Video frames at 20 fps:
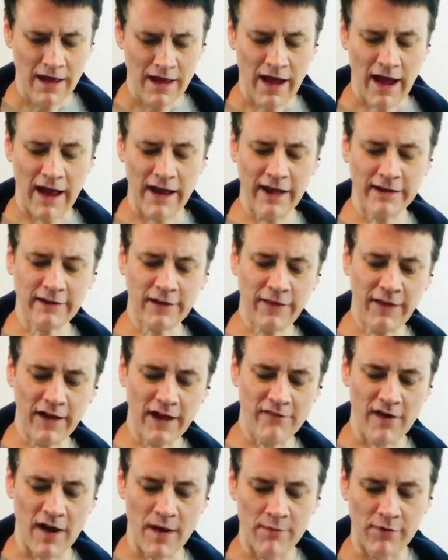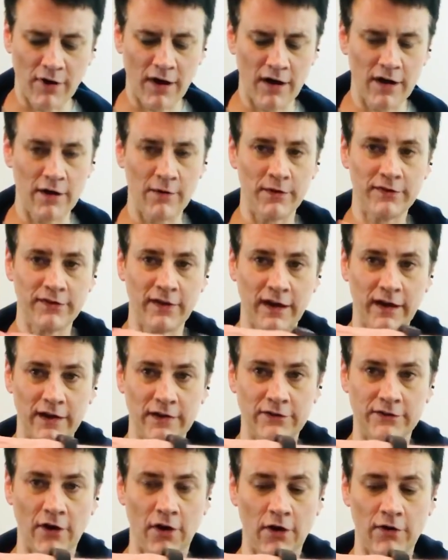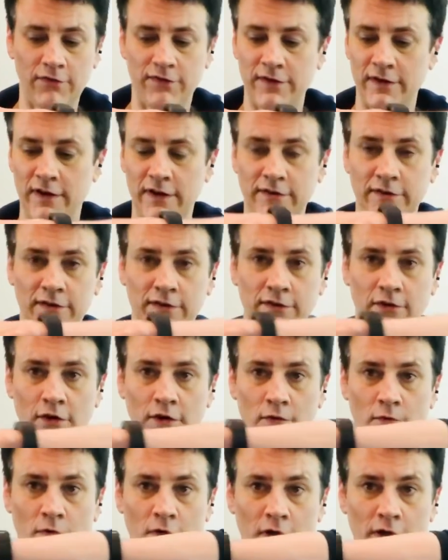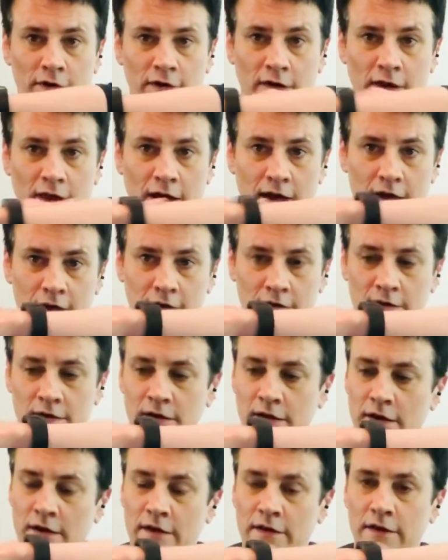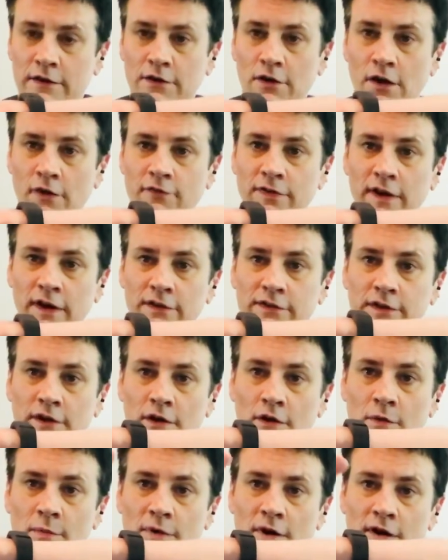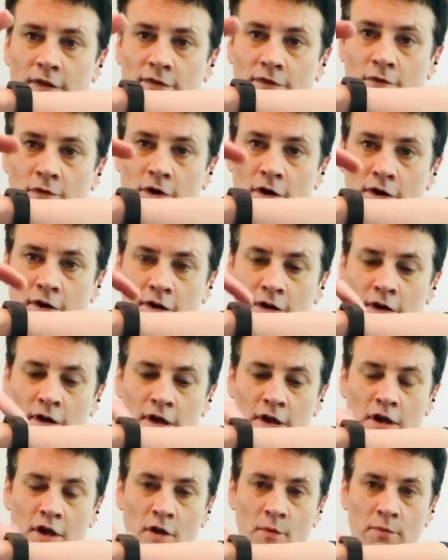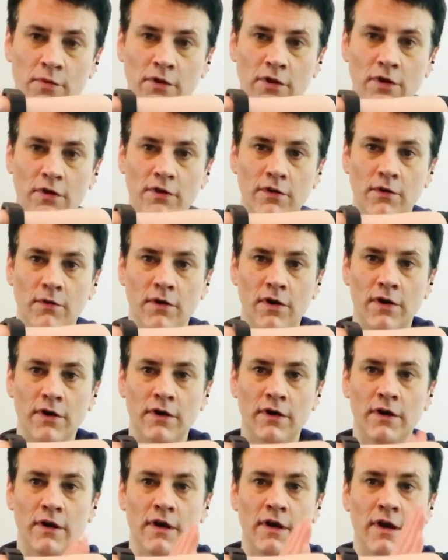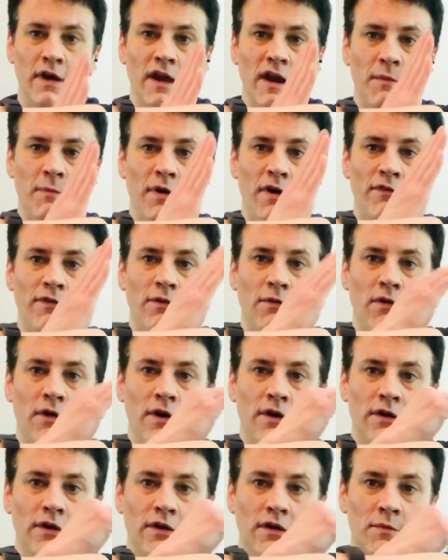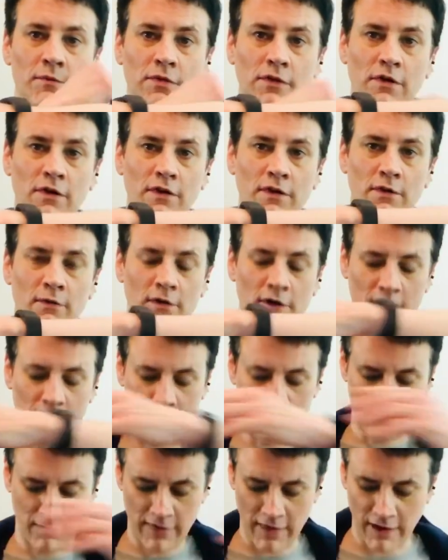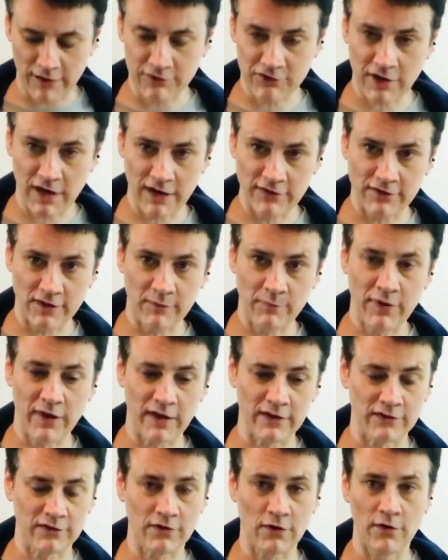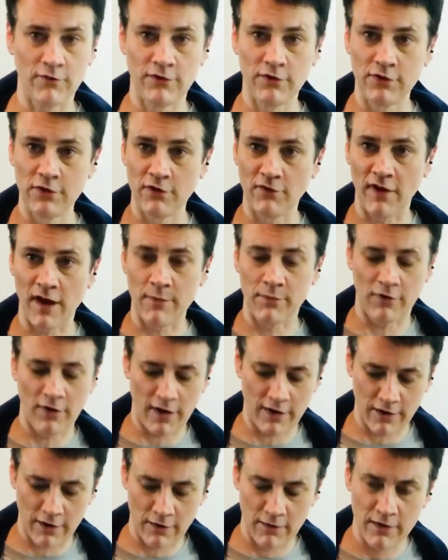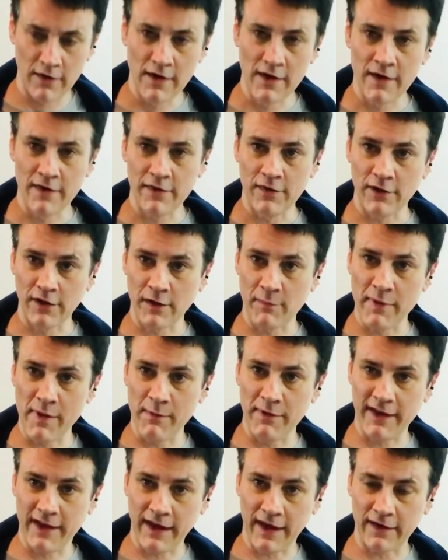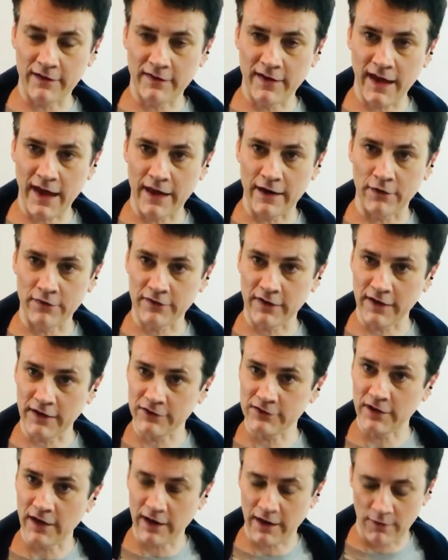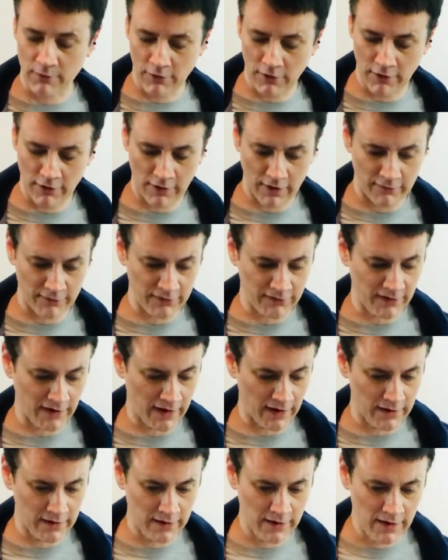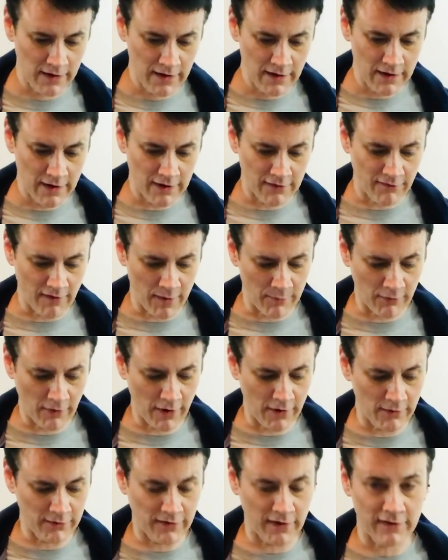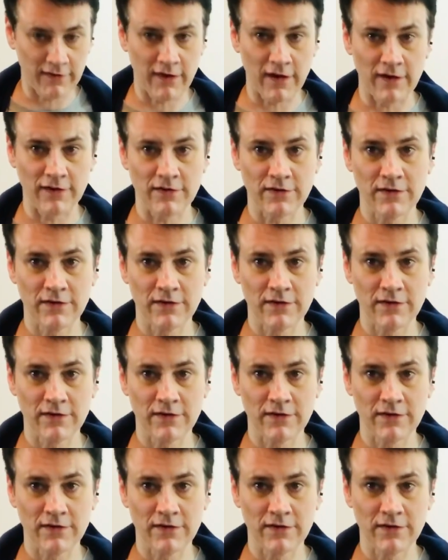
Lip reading: I like to think of vibrato as like a dolphin. This is our water line. The dolphin has to go above the water and below the water, and above the water and below the water without changing pitch. So if you do vibrato, look at B.B. King's hand. It looks like he's shaking water off his hand. His vibrato is like this.